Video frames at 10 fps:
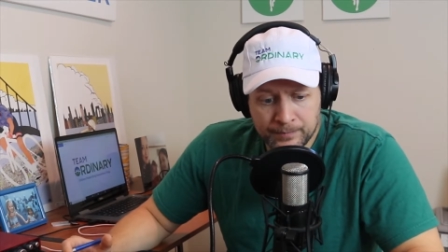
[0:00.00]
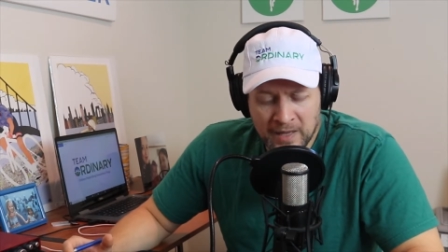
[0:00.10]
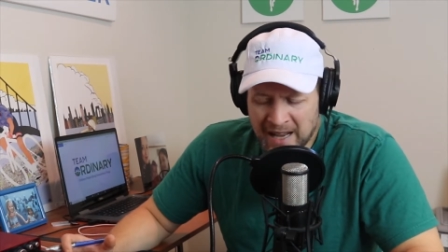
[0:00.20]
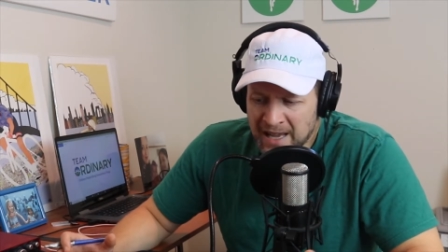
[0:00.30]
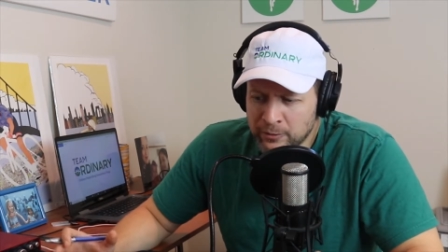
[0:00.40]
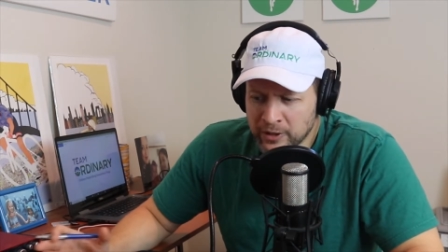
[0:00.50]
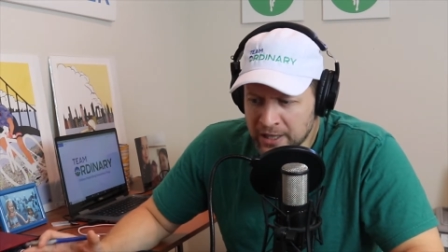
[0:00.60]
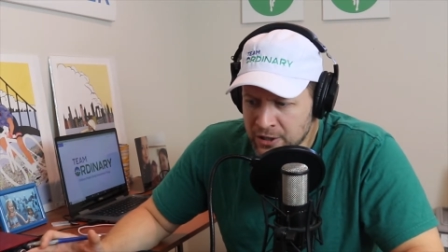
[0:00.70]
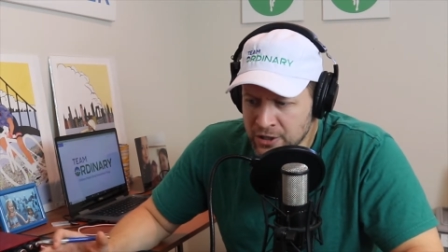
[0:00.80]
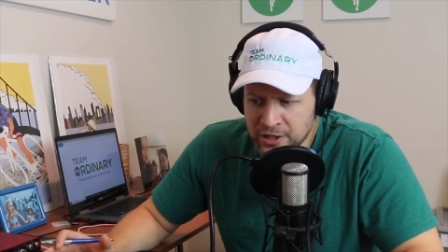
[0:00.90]
And I had
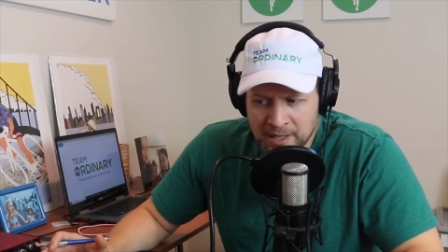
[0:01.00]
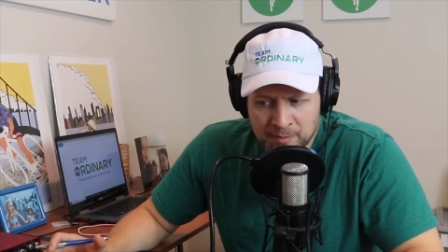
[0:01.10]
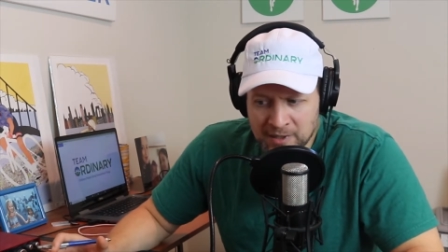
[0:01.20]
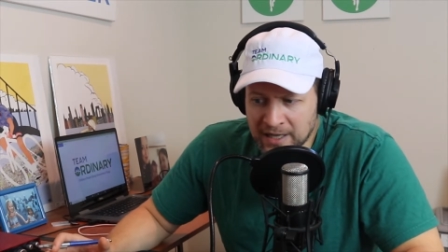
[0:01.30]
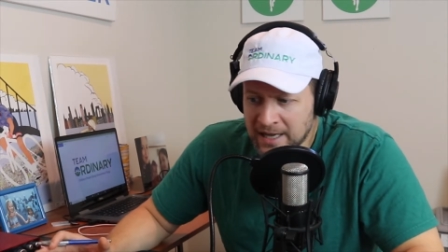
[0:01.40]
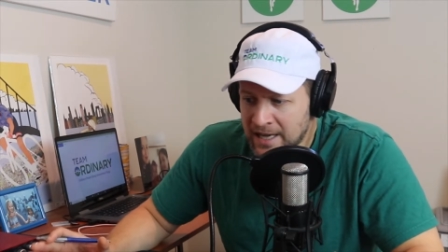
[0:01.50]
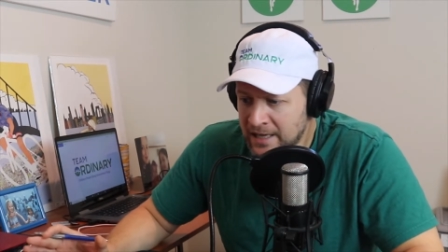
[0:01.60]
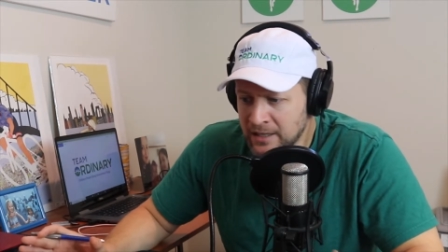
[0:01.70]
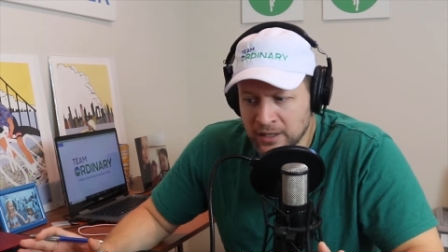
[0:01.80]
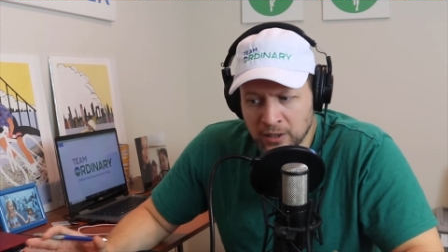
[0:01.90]
relationships and I
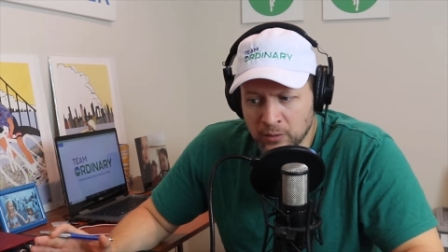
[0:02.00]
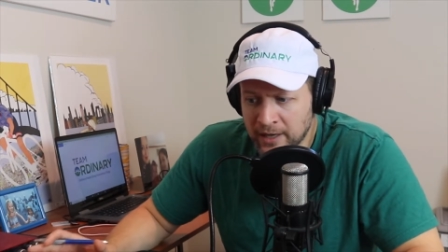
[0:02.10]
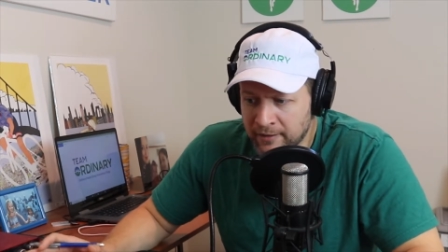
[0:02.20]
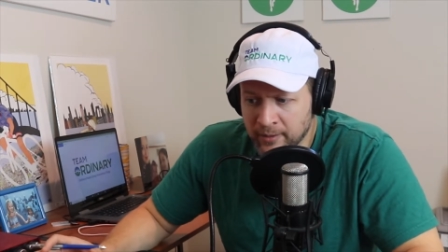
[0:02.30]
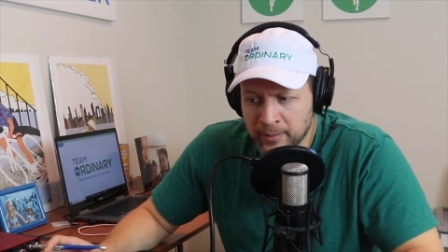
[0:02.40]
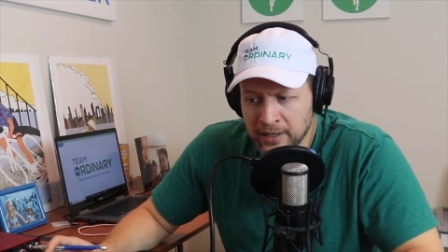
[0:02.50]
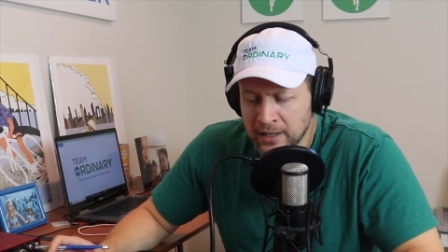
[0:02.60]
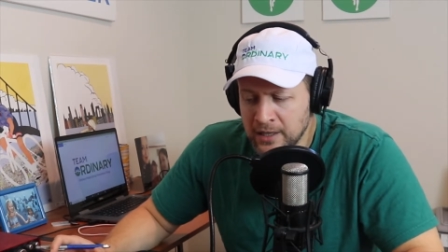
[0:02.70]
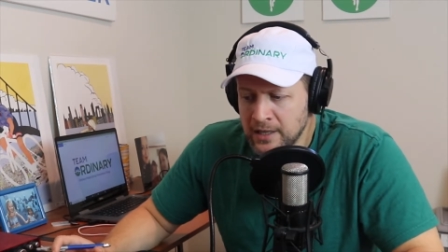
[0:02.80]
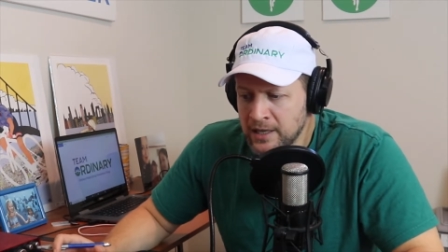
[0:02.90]
had, you know, whatever, but
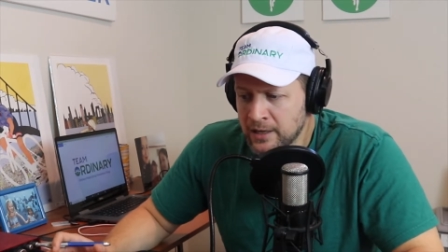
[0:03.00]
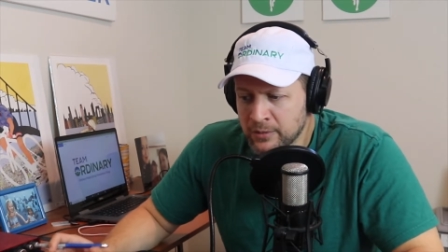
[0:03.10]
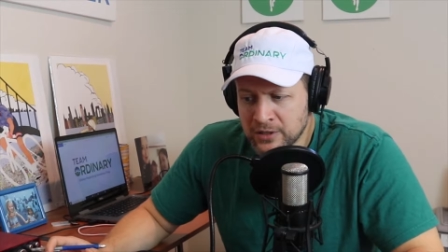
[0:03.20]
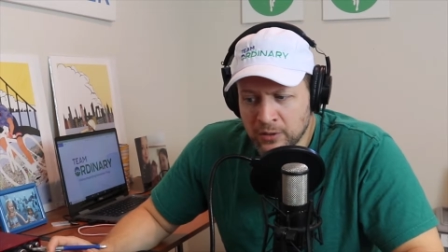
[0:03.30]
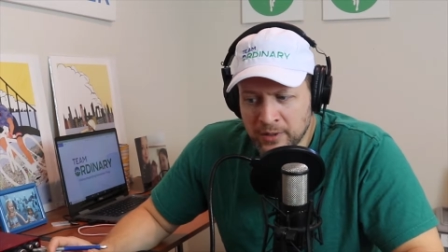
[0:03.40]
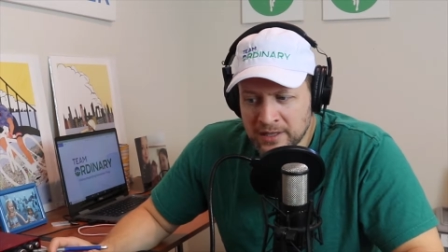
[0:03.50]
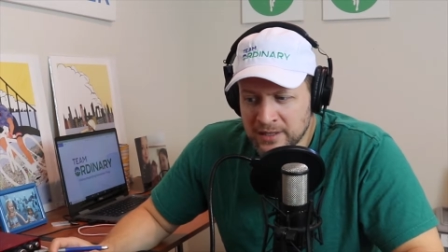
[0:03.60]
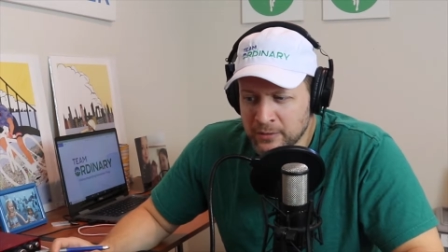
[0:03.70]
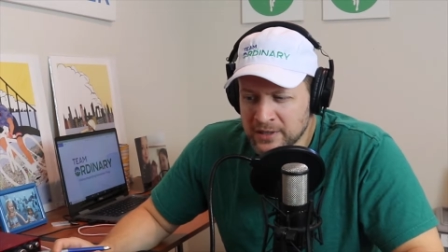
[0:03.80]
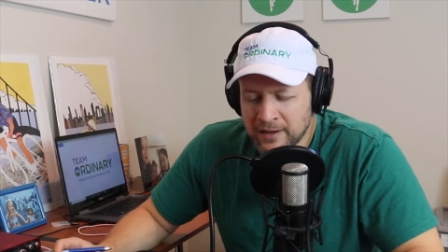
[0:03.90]
there was
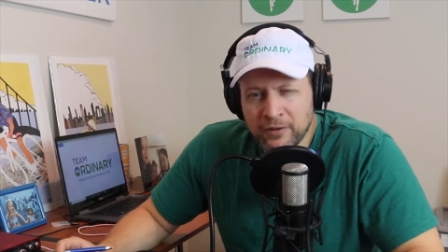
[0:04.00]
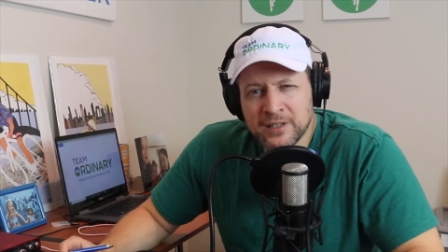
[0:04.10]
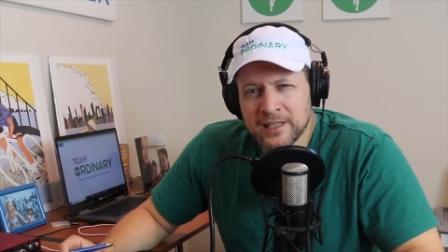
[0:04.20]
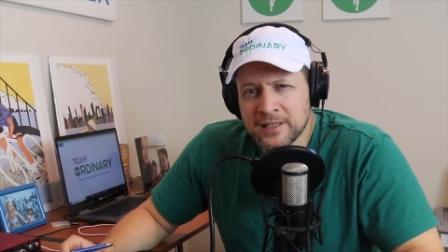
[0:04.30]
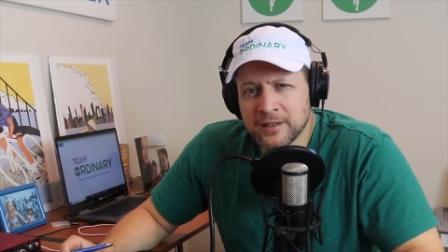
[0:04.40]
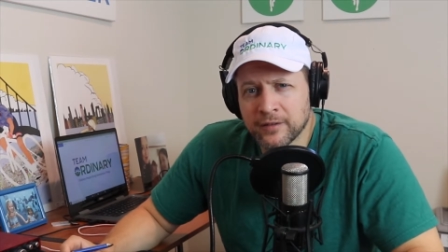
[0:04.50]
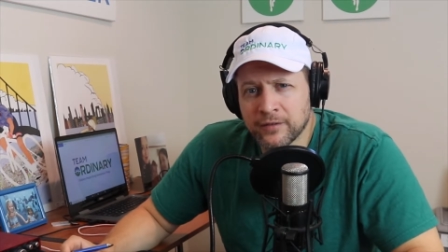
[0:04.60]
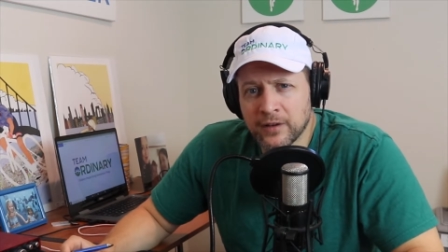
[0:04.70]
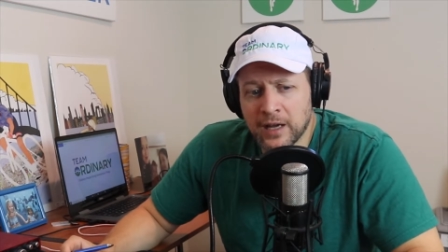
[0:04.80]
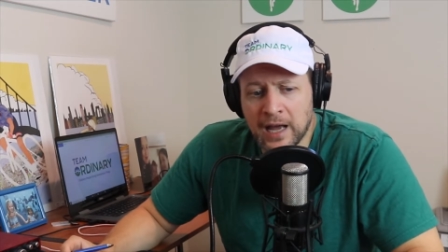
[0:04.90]
never a sense
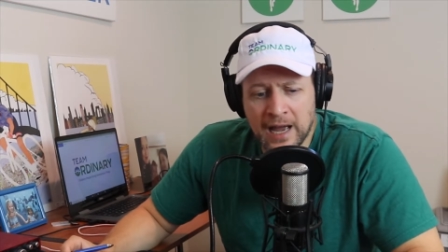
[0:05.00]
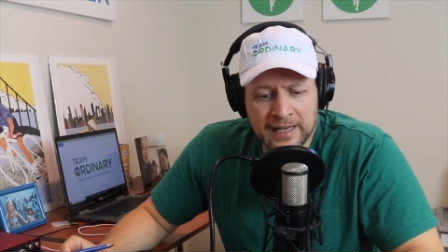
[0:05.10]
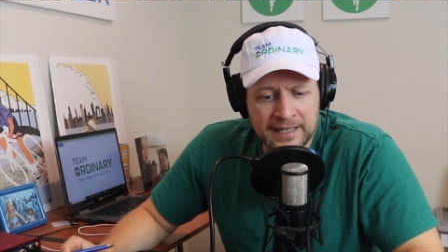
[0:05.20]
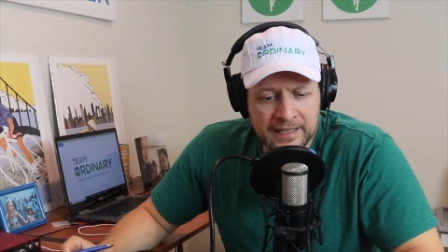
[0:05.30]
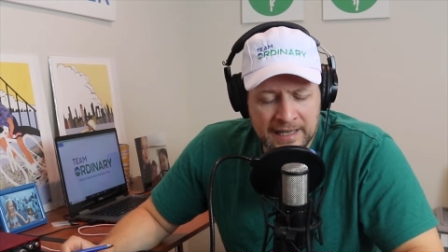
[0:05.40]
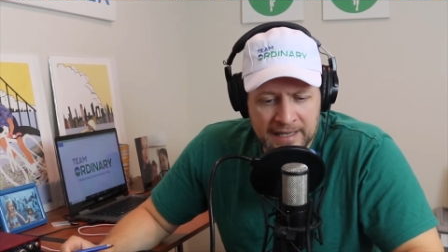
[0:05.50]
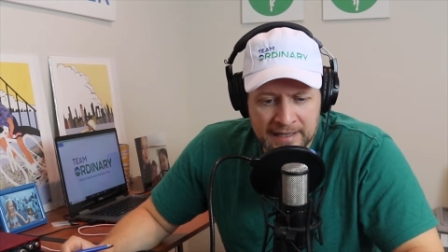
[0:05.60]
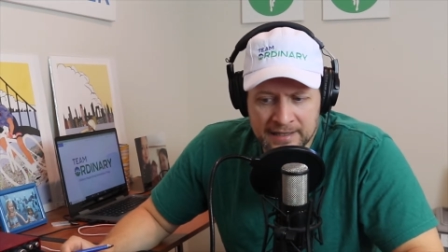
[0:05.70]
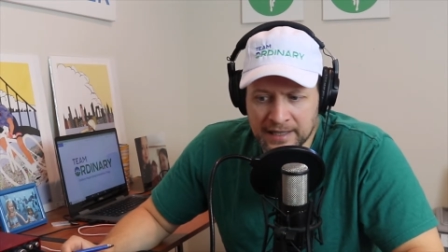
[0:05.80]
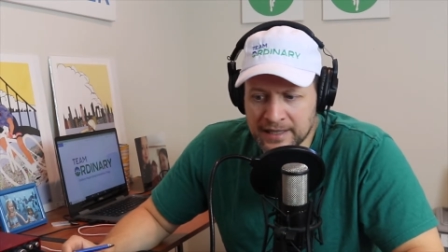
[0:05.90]
of, I need
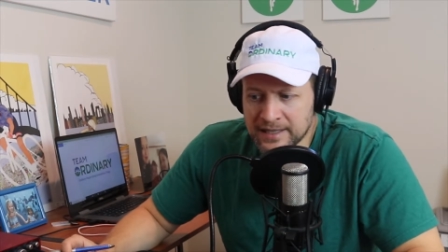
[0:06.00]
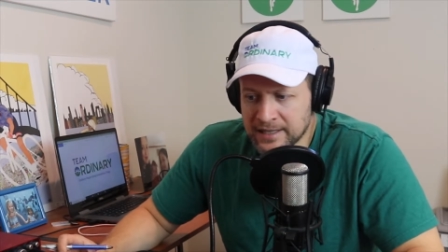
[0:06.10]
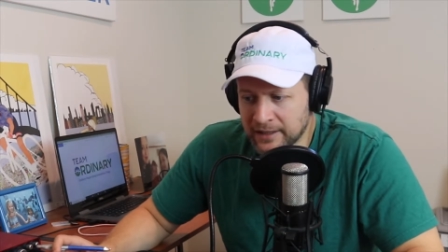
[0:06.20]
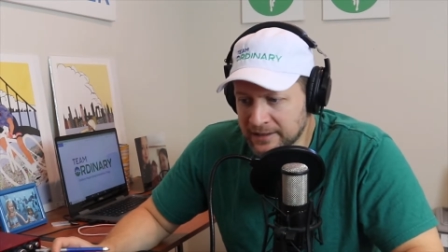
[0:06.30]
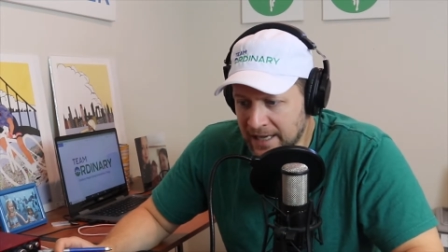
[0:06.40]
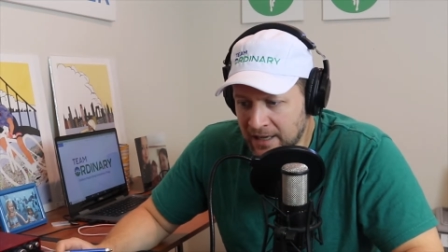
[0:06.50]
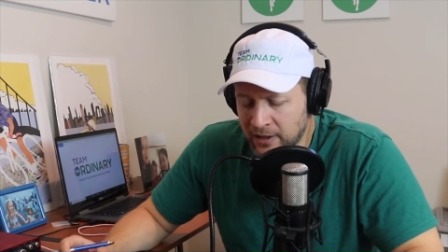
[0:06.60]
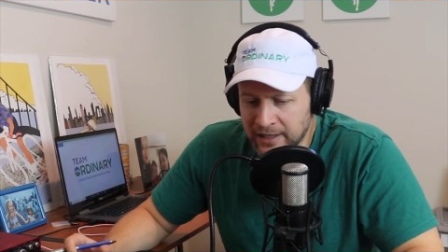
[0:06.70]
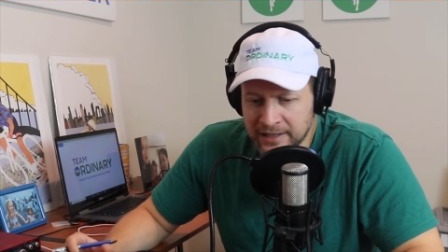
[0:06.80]
kids, I need to settle down.